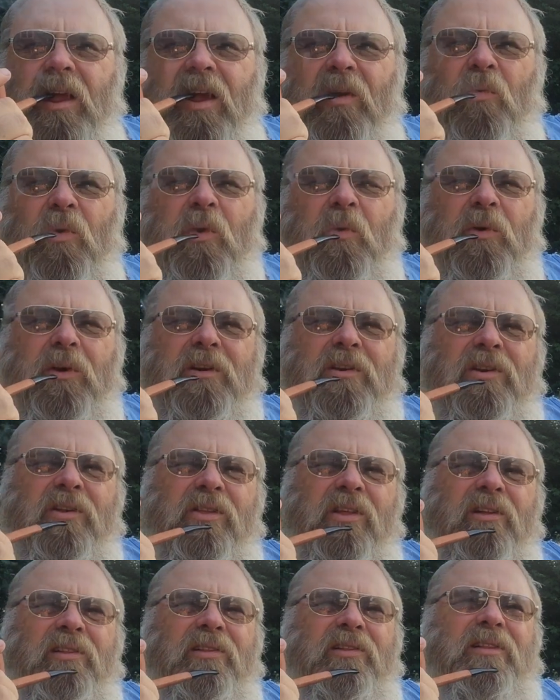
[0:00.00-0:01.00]
And we went to
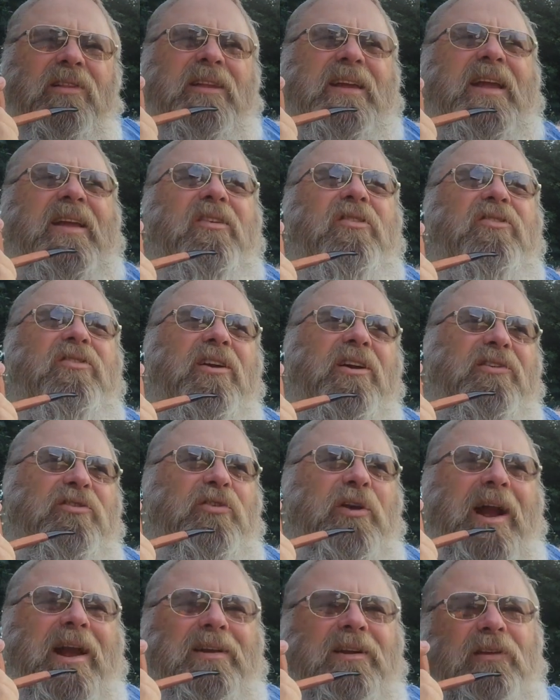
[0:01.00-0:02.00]
the least
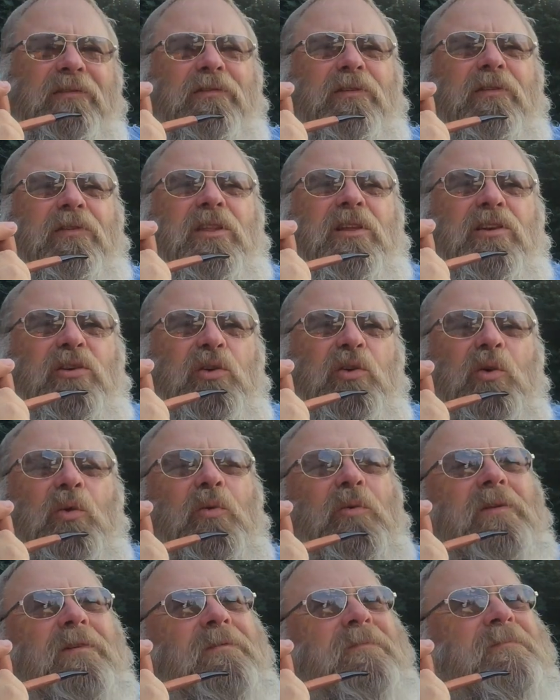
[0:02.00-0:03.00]
attractive of the two.